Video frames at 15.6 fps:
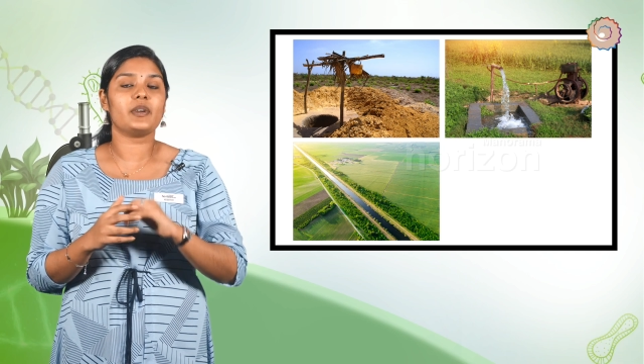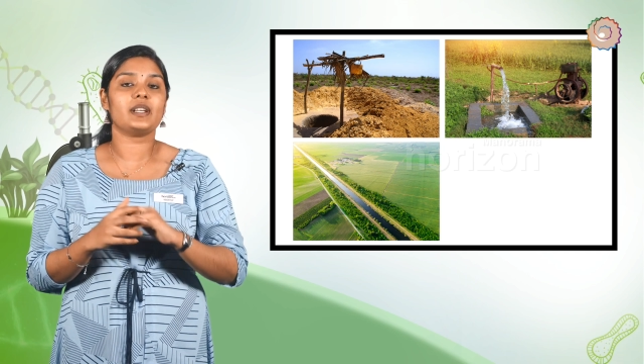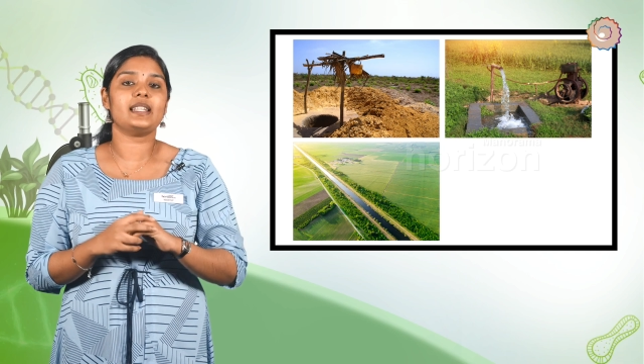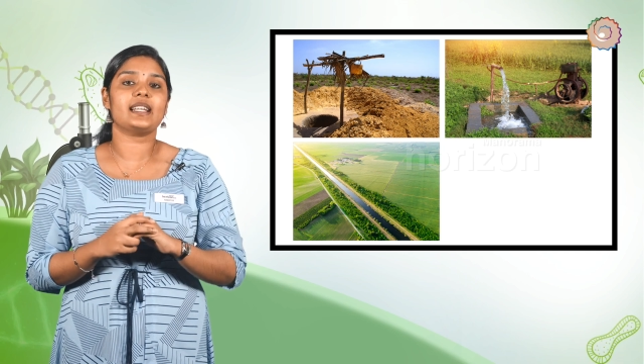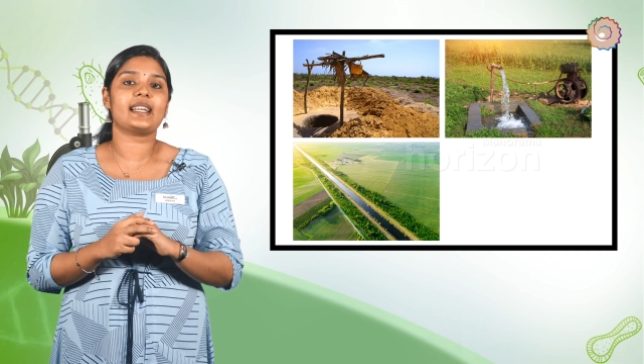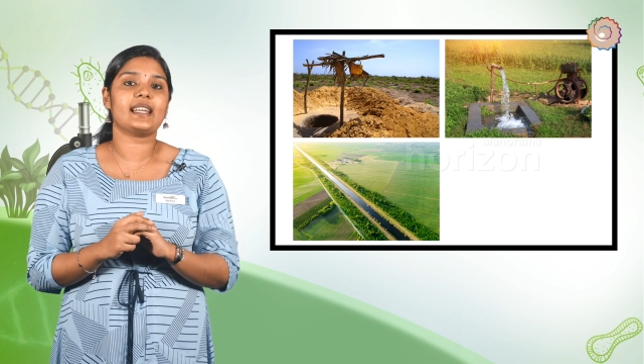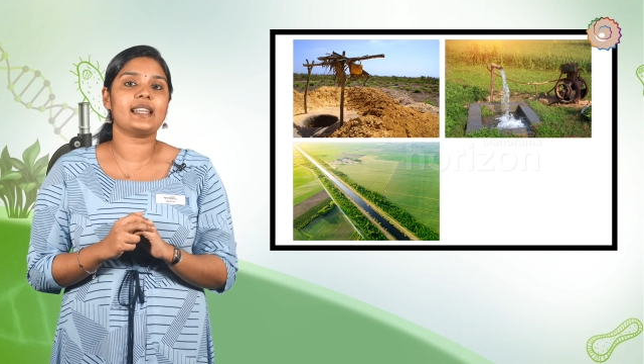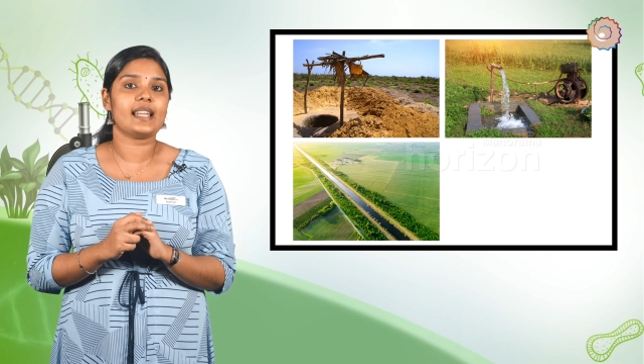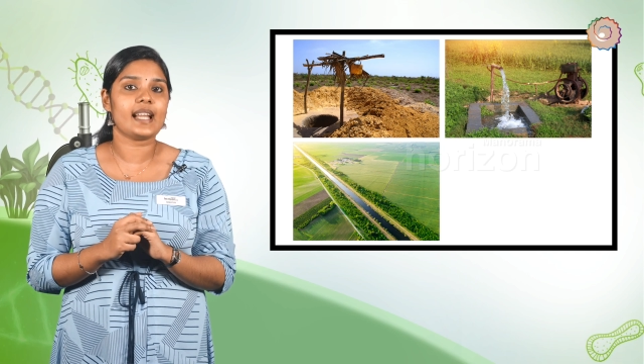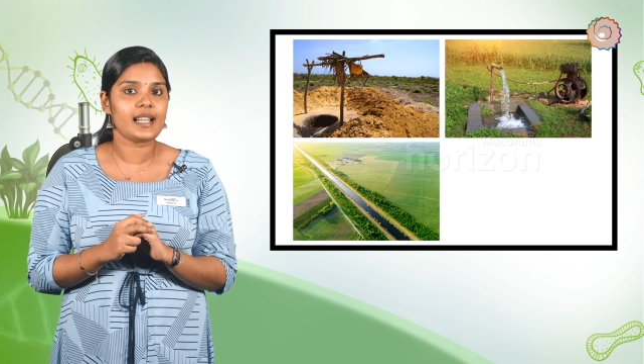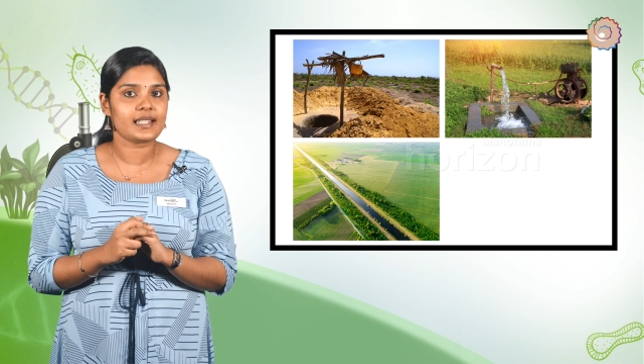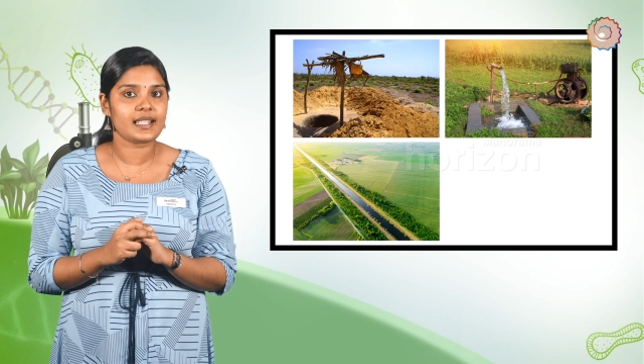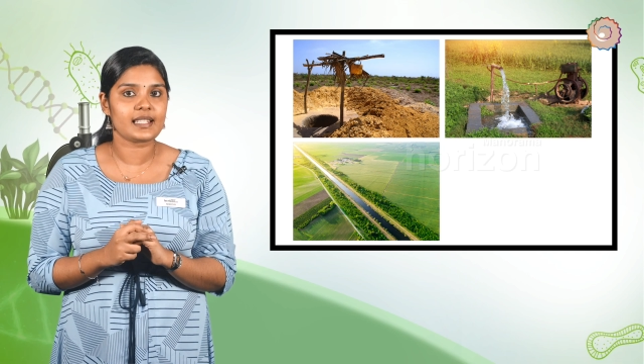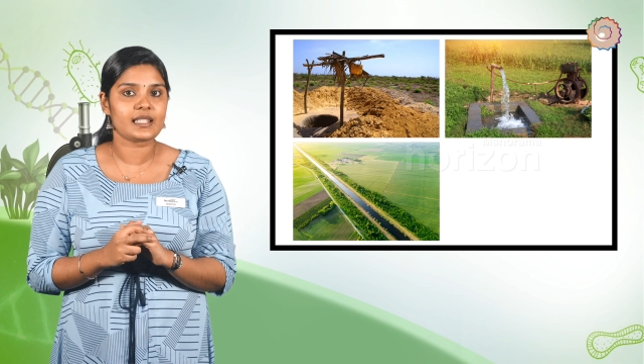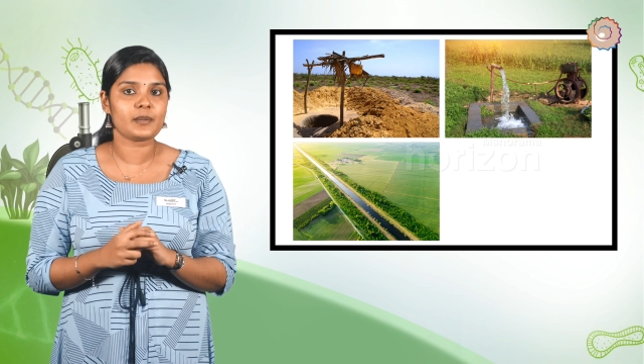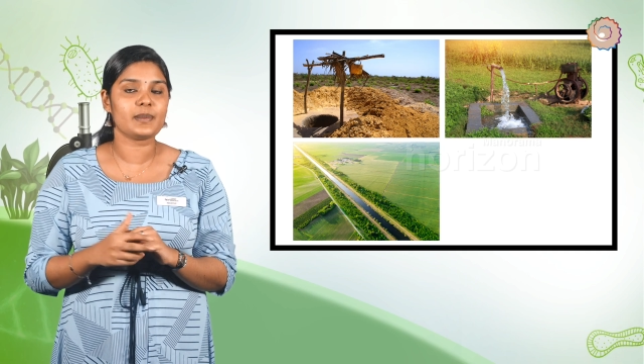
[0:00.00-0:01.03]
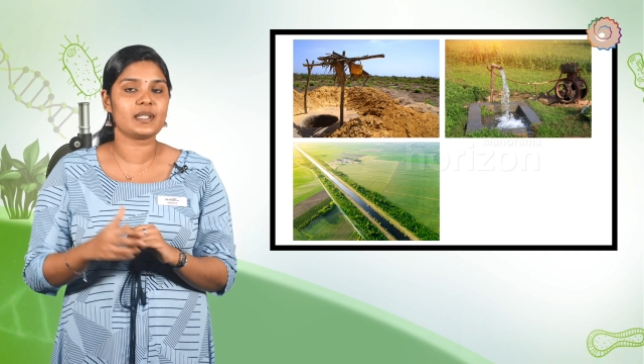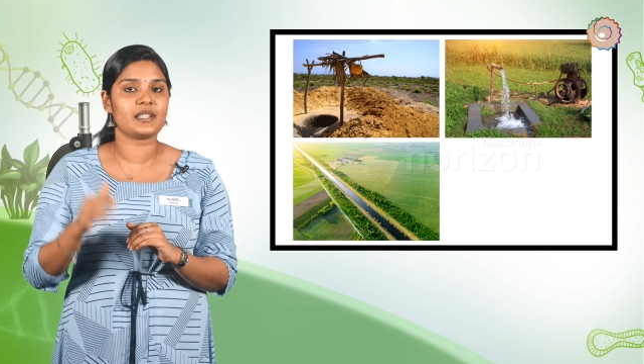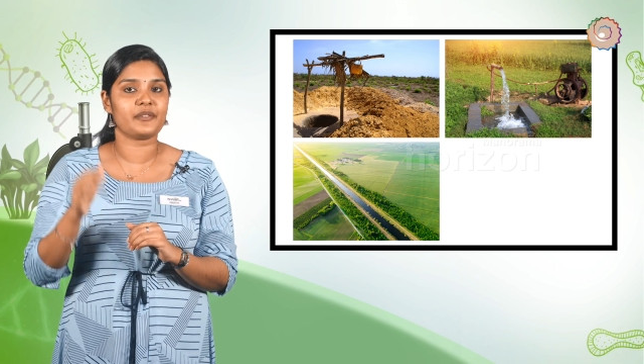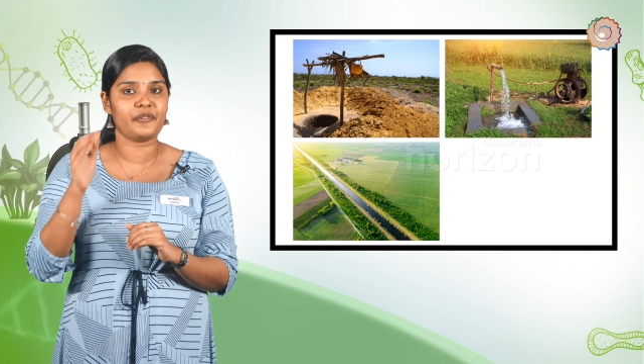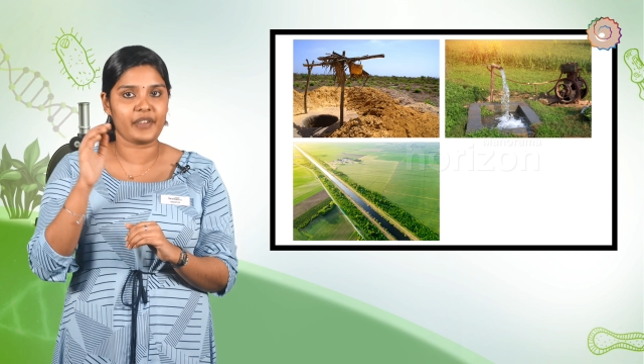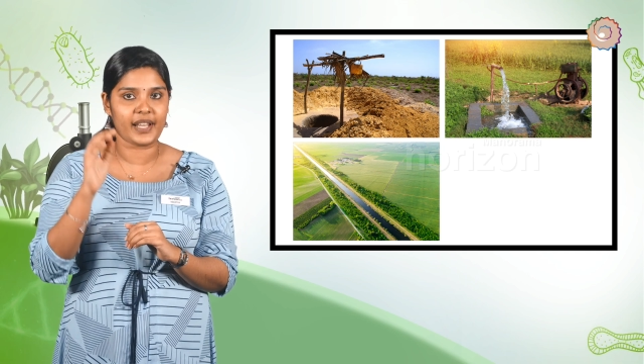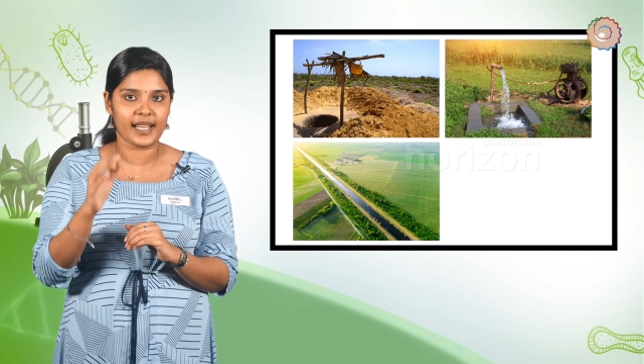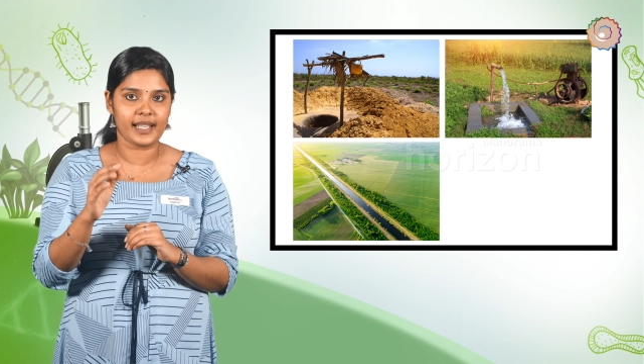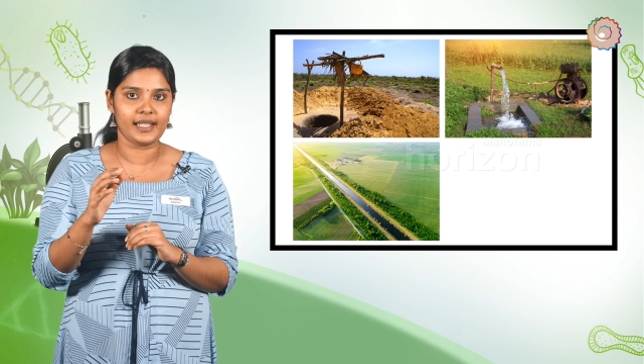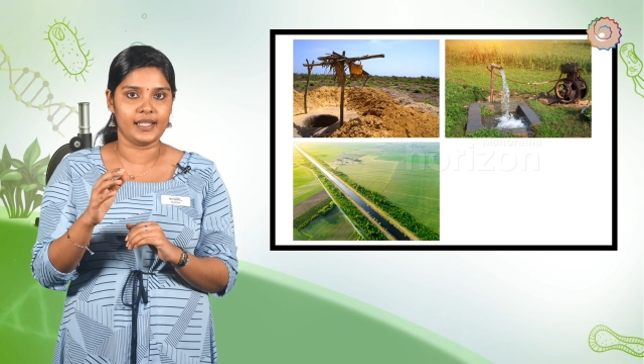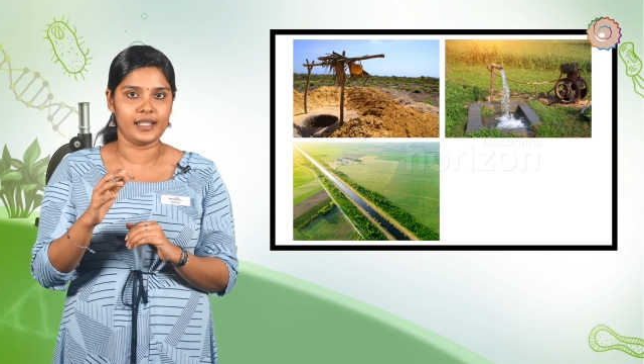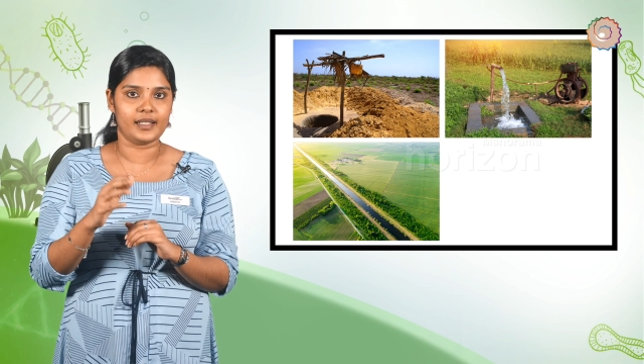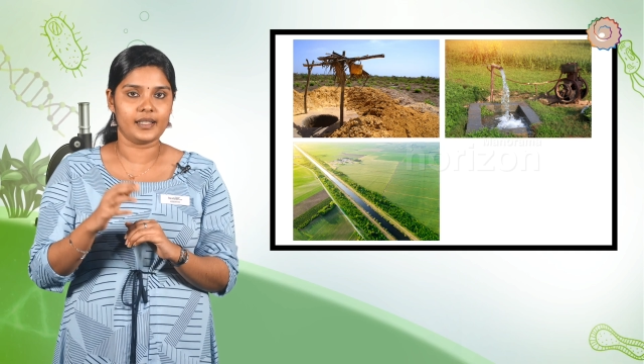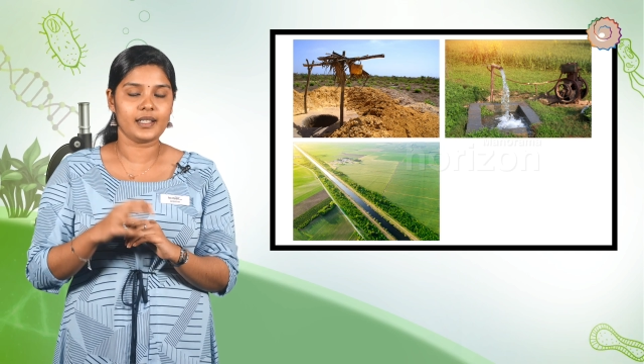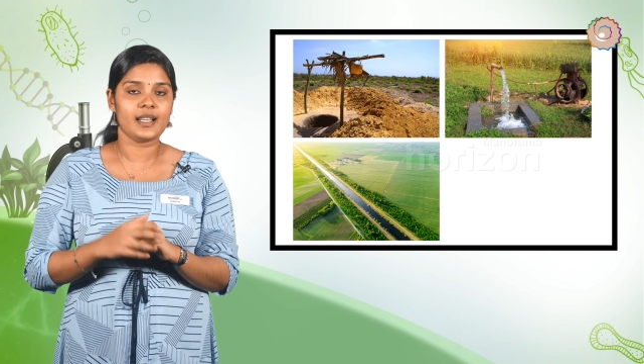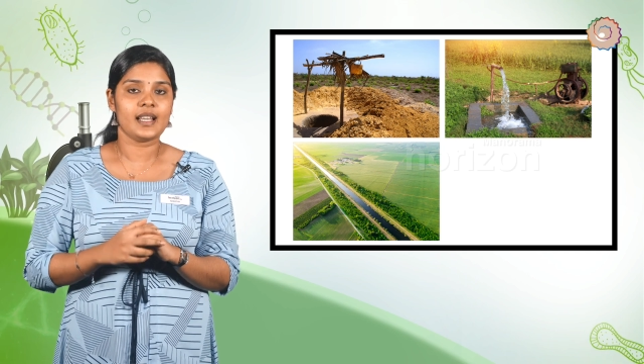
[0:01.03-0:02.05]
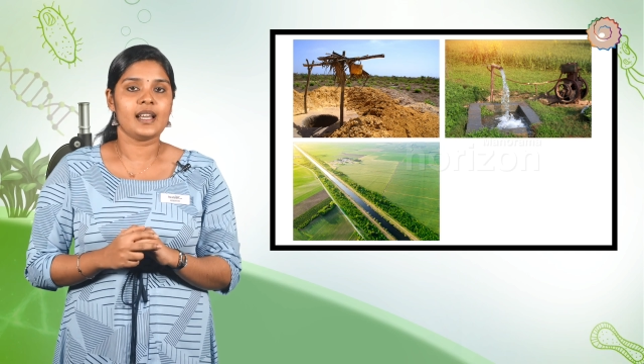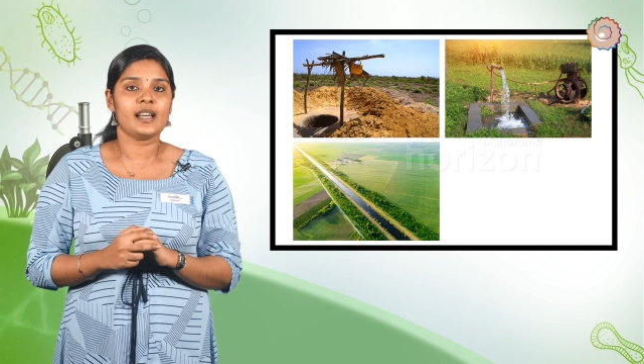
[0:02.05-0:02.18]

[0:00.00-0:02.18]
where the canal system is a failure